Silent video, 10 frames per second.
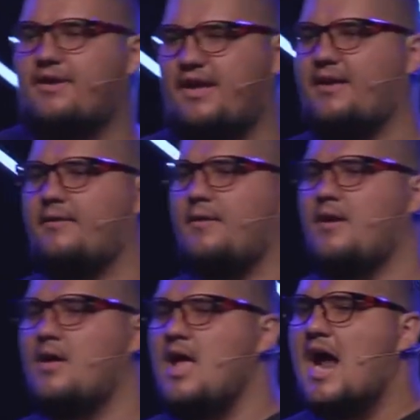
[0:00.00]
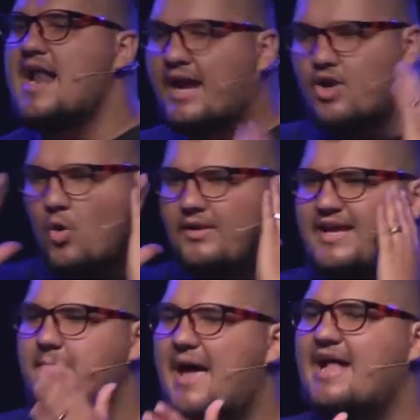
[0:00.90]
again. And I can
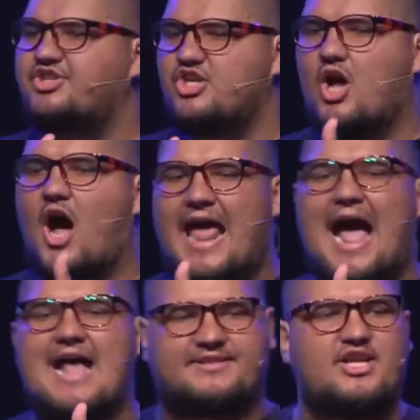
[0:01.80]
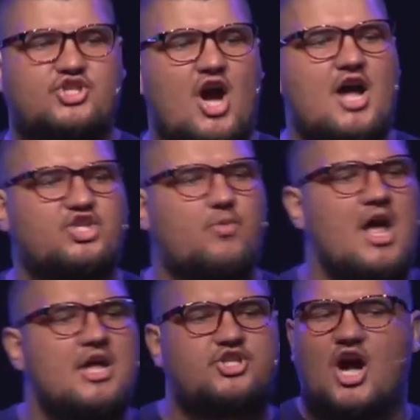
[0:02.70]
only imagine God asking Joshua,
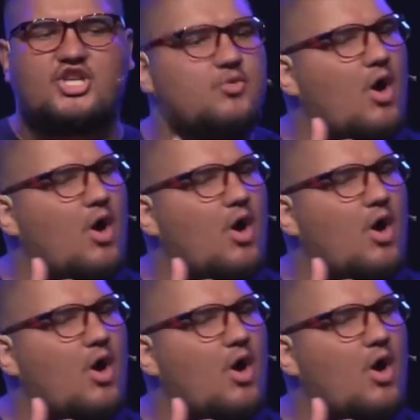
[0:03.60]
Joshua,